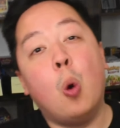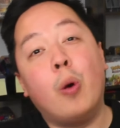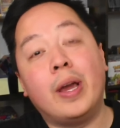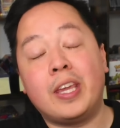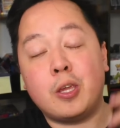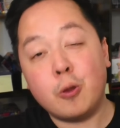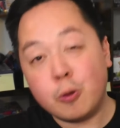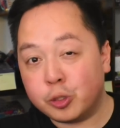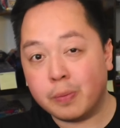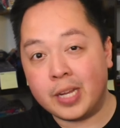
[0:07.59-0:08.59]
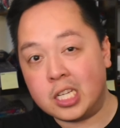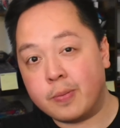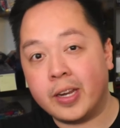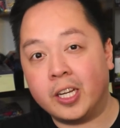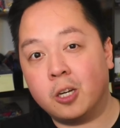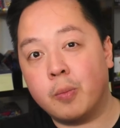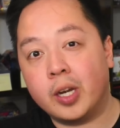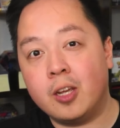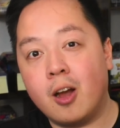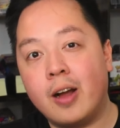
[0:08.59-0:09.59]
what you should be spending your
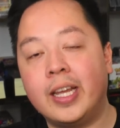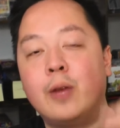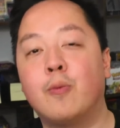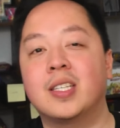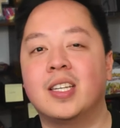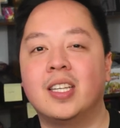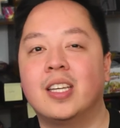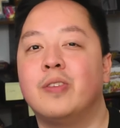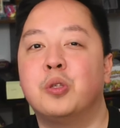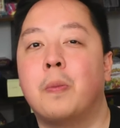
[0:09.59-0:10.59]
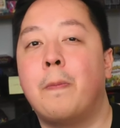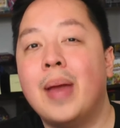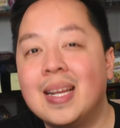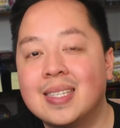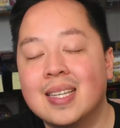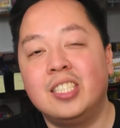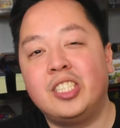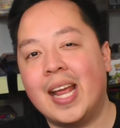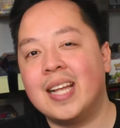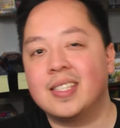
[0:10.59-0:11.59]
money on and what's going to give you the best
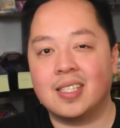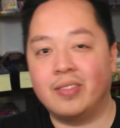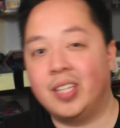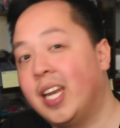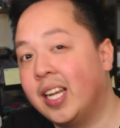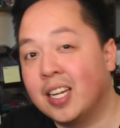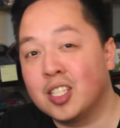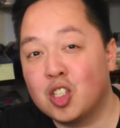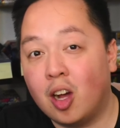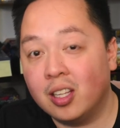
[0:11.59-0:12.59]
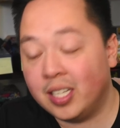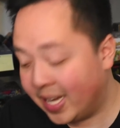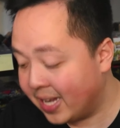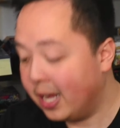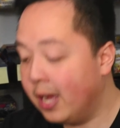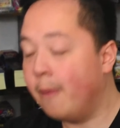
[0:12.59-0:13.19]
chances of getting a solid hit.